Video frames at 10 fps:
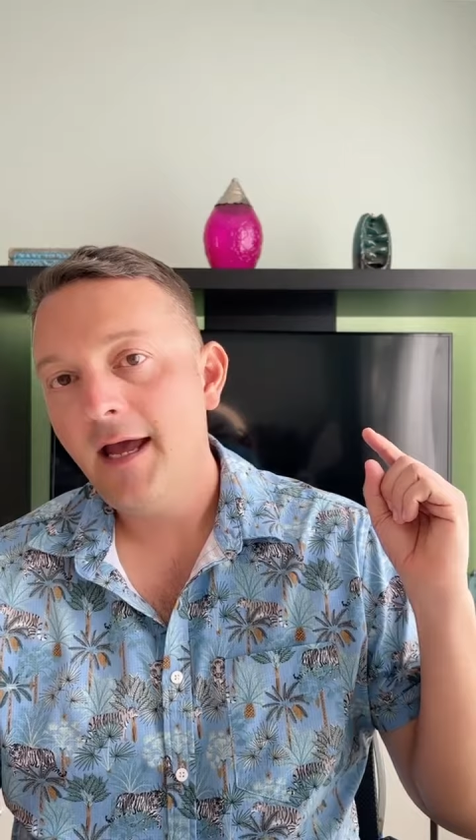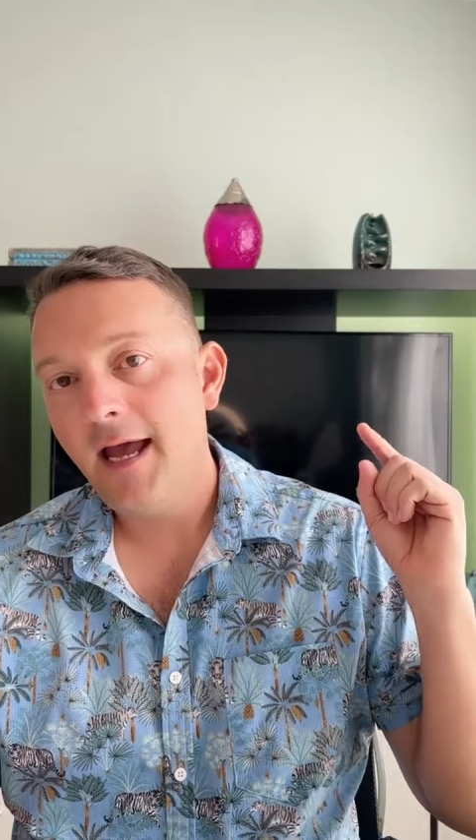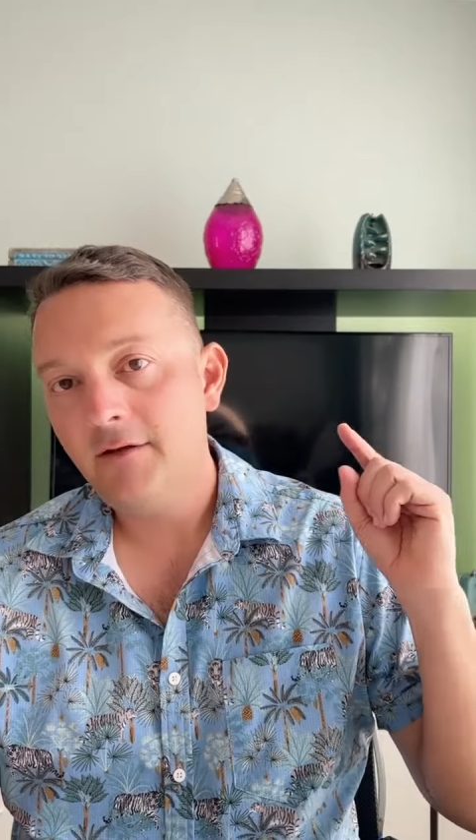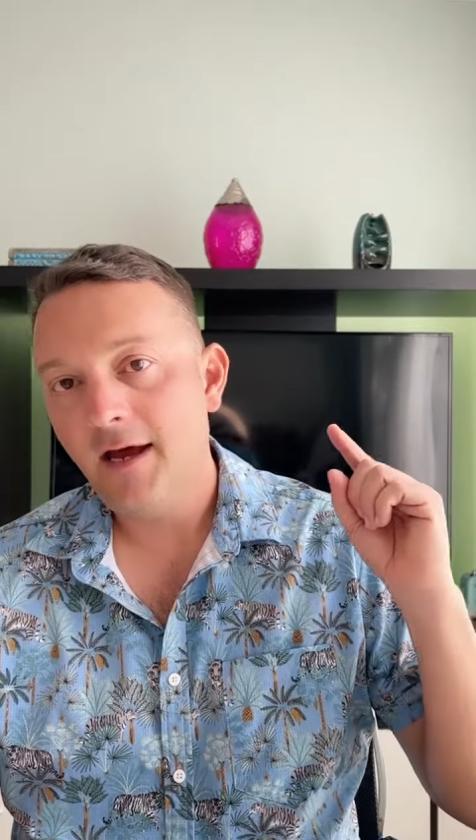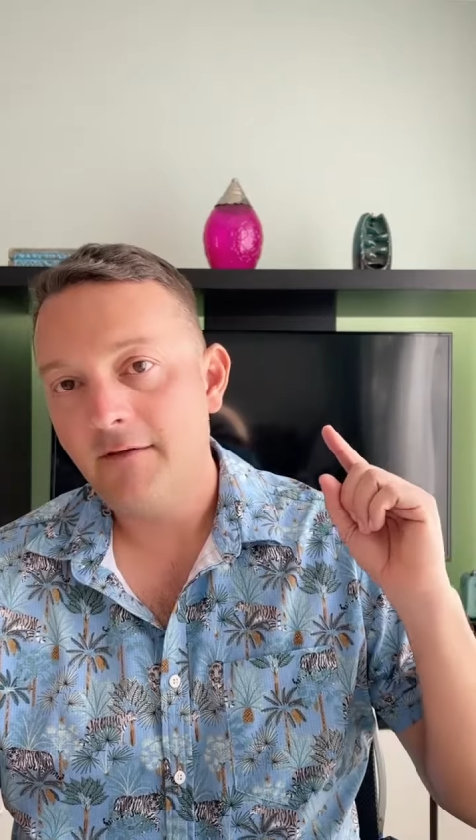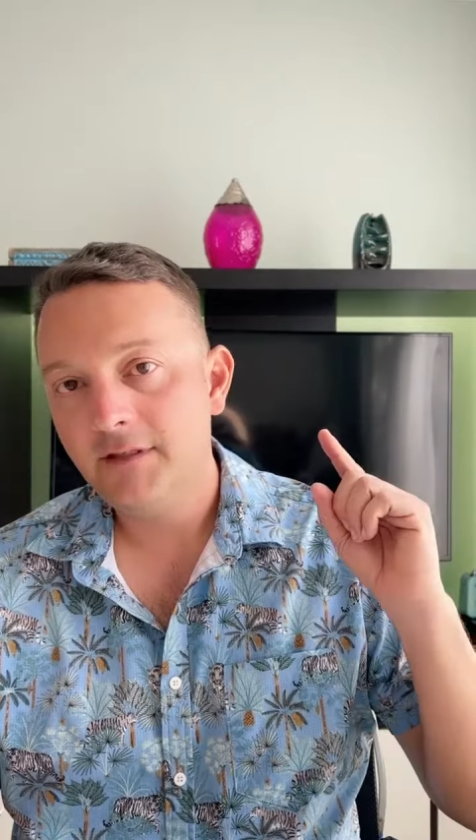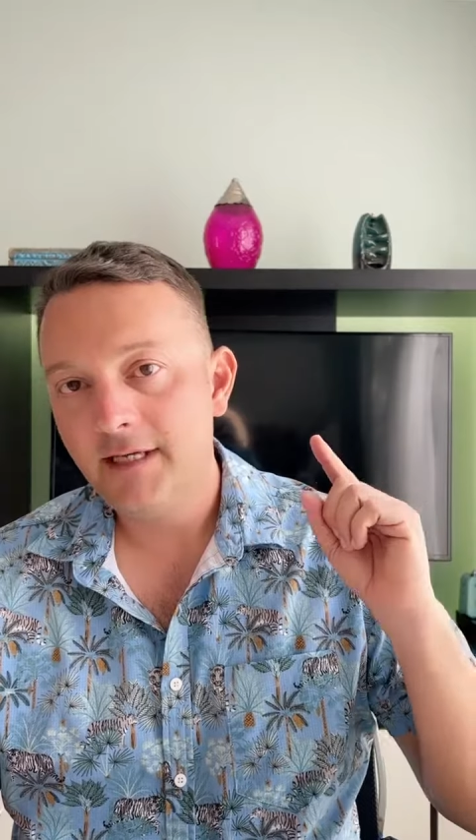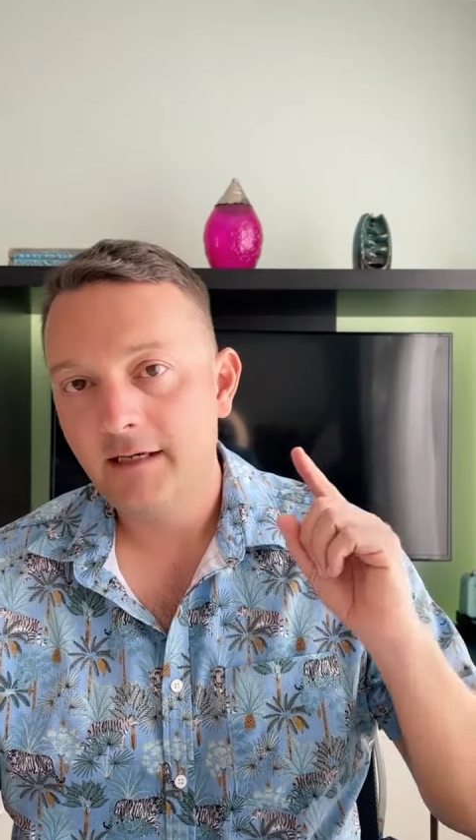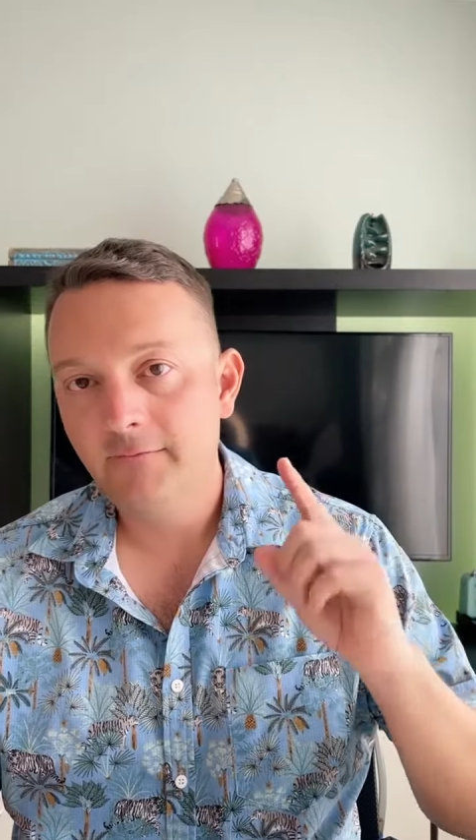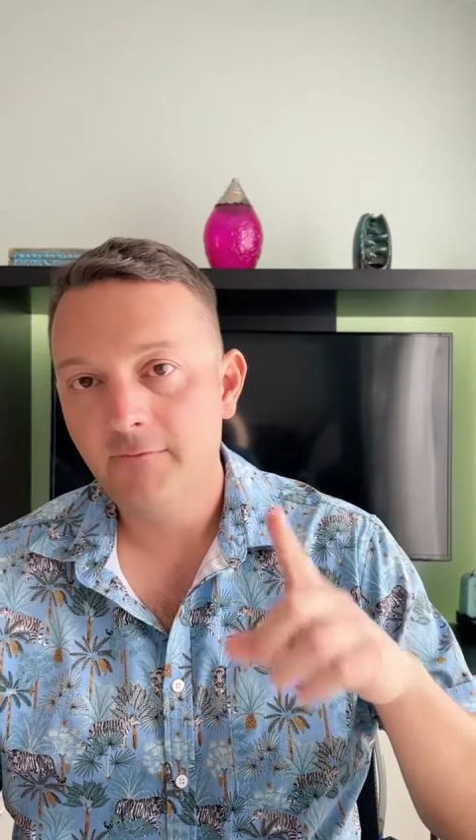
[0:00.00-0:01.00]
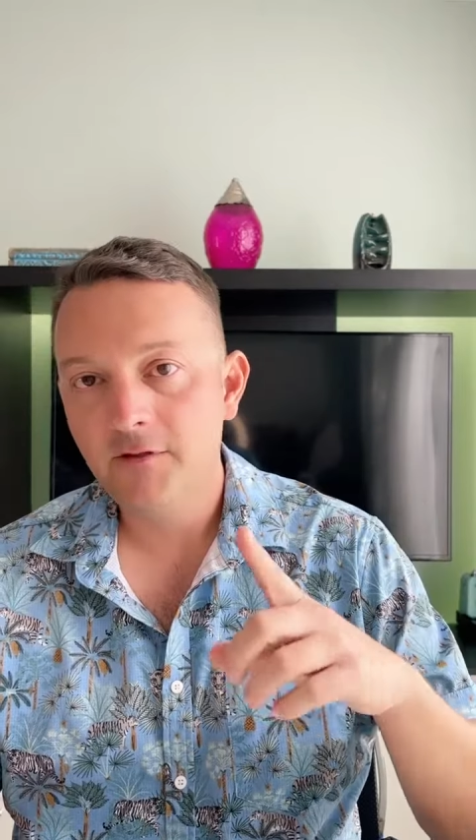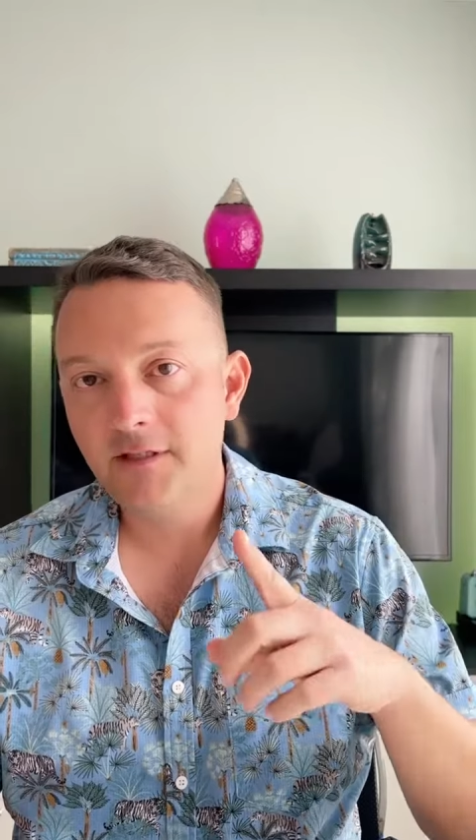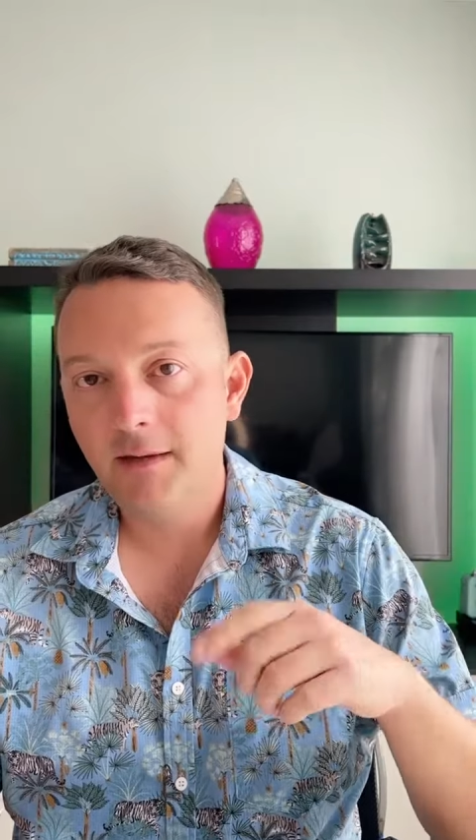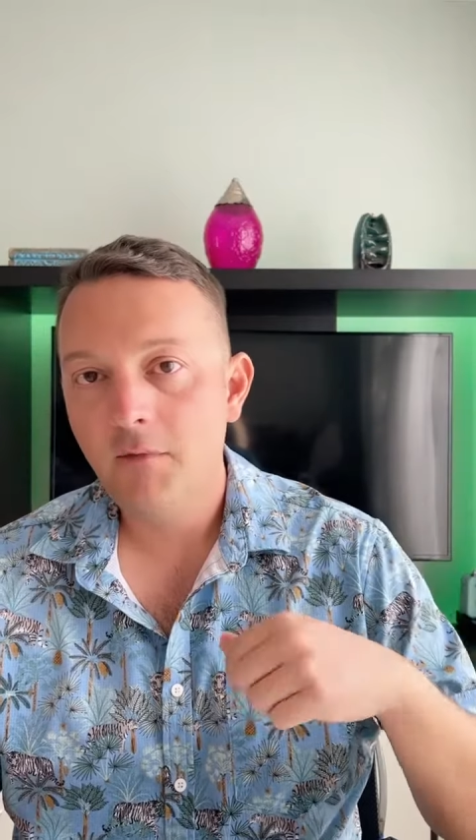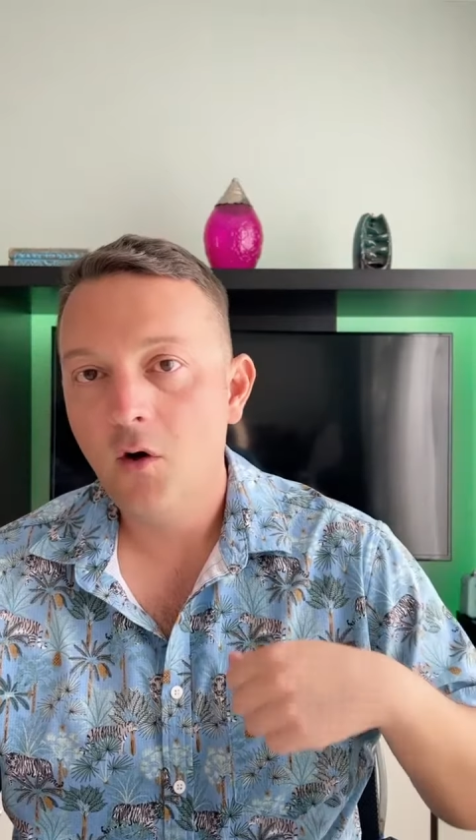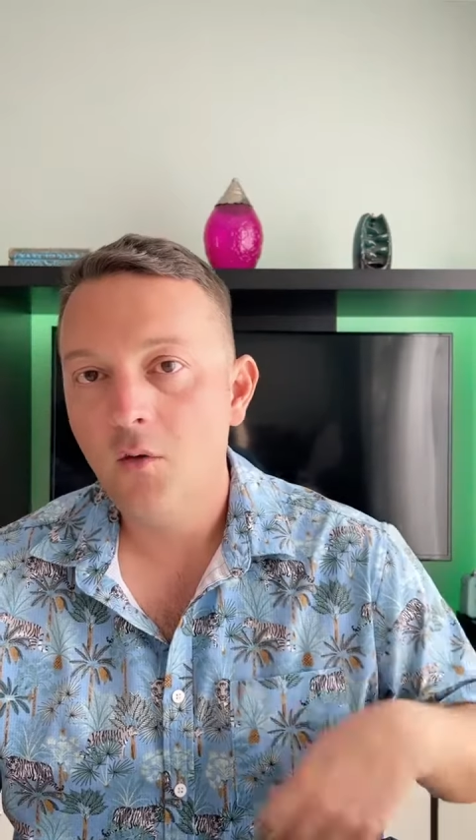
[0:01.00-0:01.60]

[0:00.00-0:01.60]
and you have to take a first-time